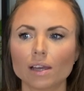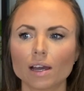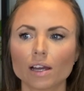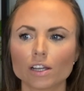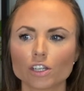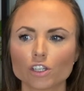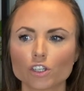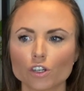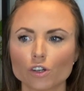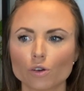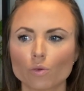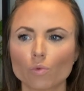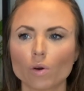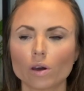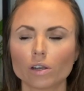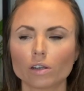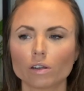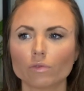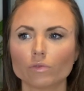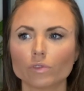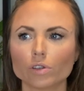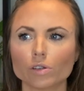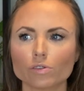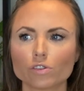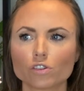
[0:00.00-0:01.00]
I took one
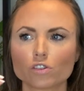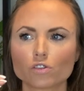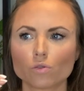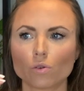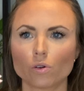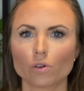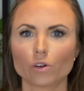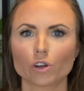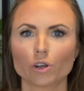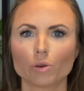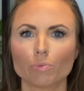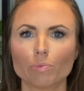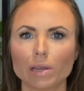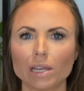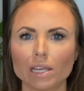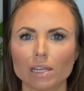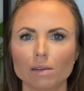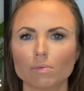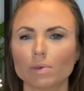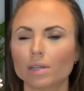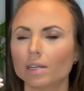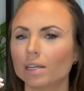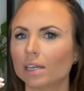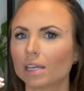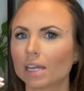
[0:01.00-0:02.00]
of those stronger pain
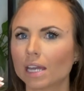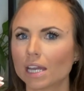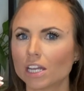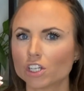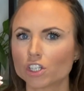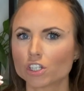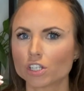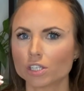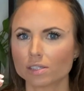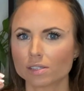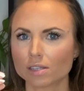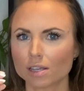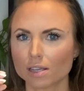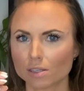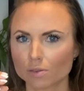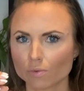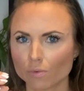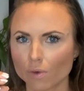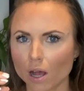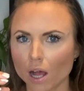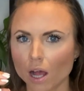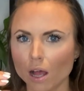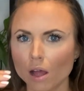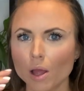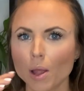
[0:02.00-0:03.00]
medications as
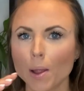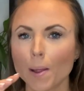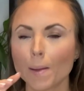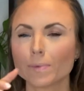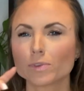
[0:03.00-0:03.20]
well.